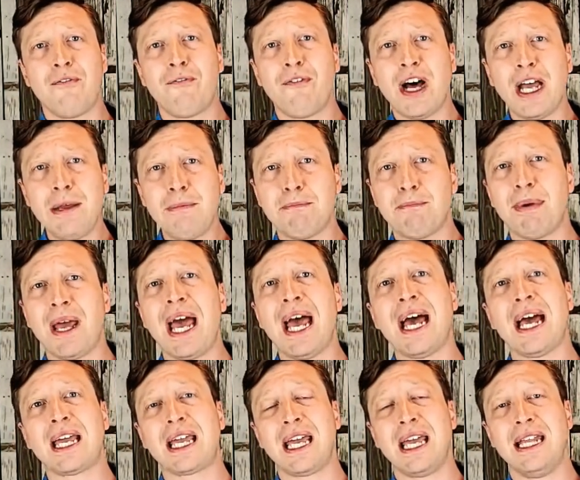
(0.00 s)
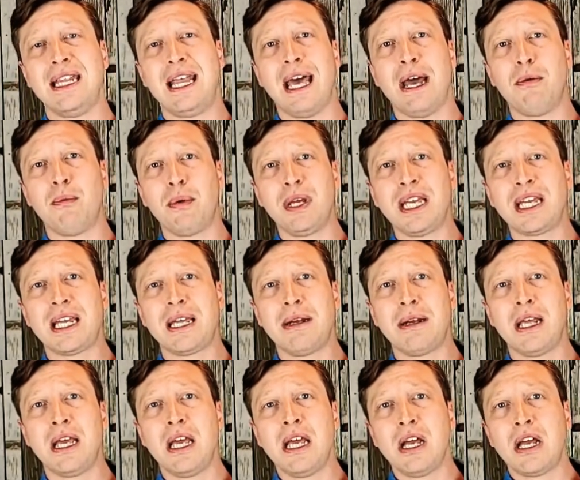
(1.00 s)
fight back, and that we
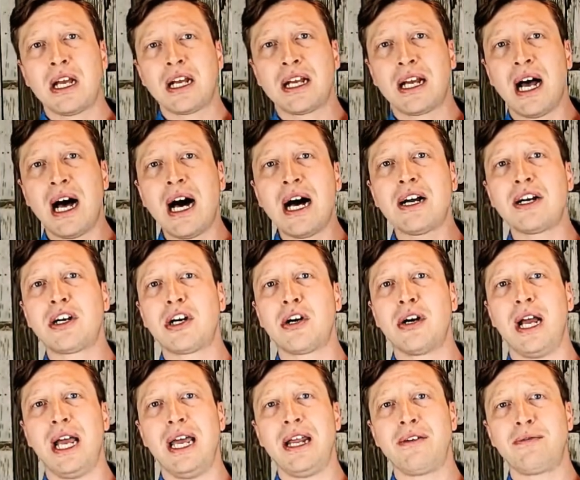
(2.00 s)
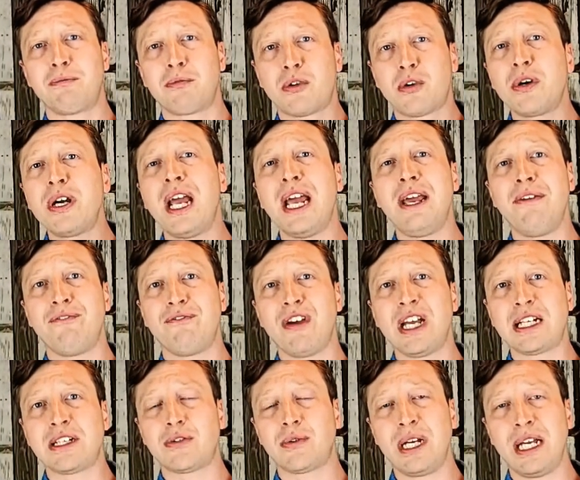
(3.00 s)
can conquer and create
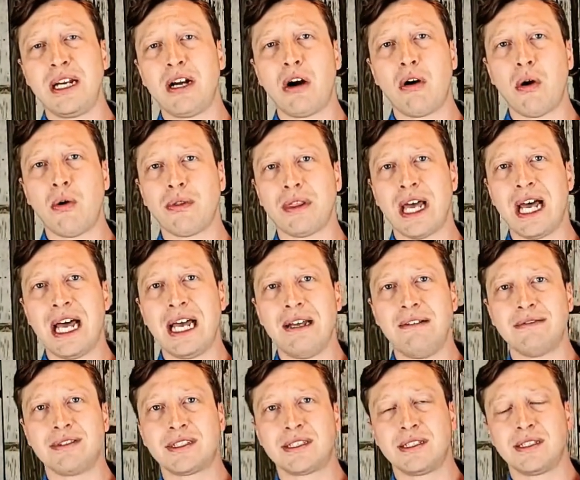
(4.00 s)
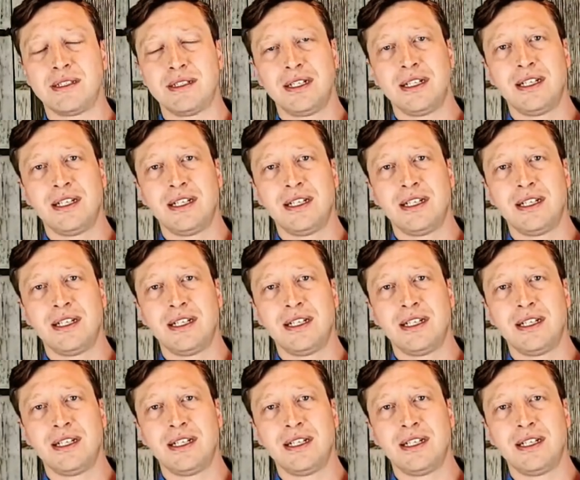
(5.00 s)
victory in our own lives.